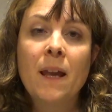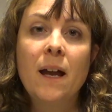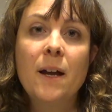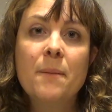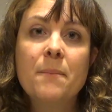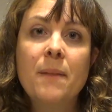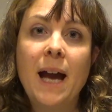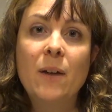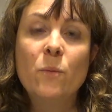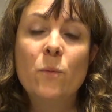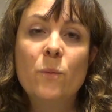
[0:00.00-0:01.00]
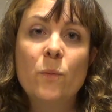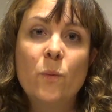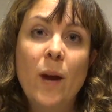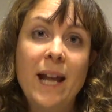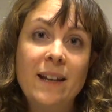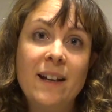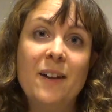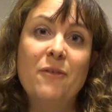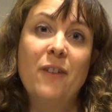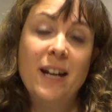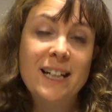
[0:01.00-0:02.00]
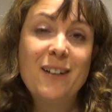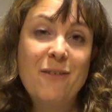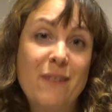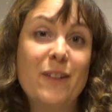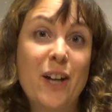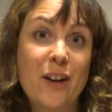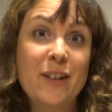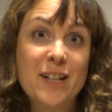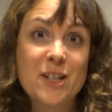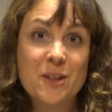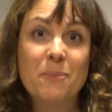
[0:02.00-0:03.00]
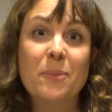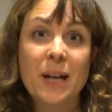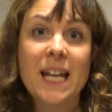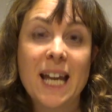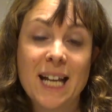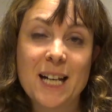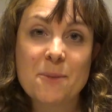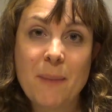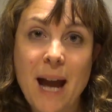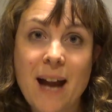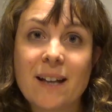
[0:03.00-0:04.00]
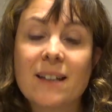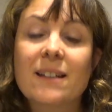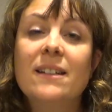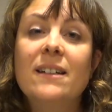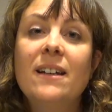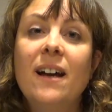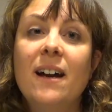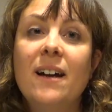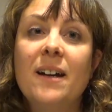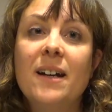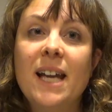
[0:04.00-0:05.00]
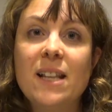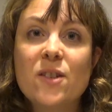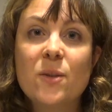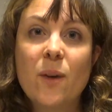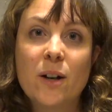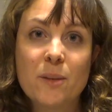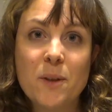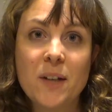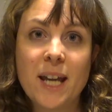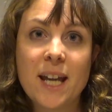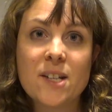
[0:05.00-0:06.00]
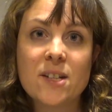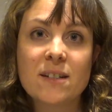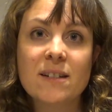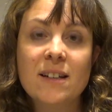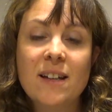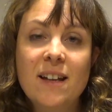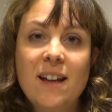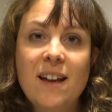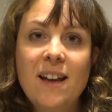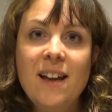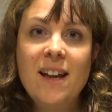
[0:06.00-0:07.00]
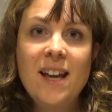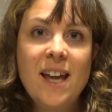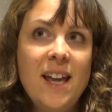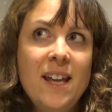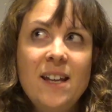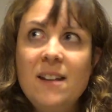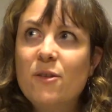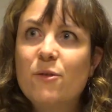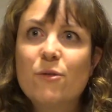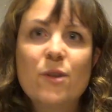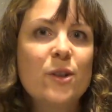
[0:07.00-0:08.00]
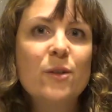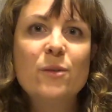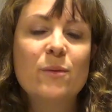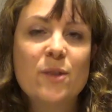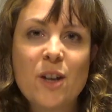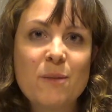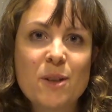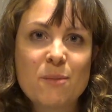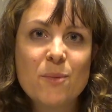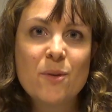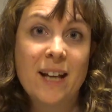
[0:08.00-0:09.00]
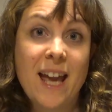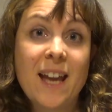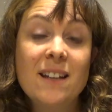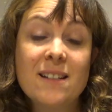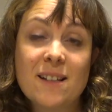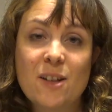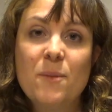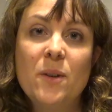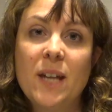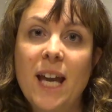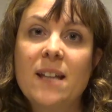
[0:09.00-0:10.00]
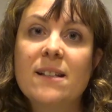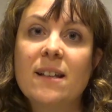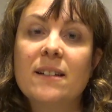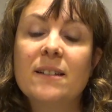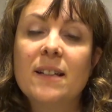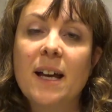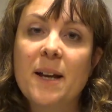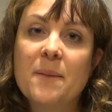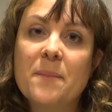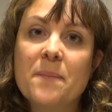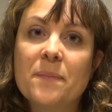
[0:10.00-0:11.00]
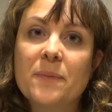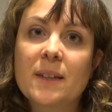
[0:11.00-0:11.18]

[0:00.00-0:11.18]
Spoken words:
And when I finally found the courage to bring English back into our communication, he grew so much more again as a communicator, and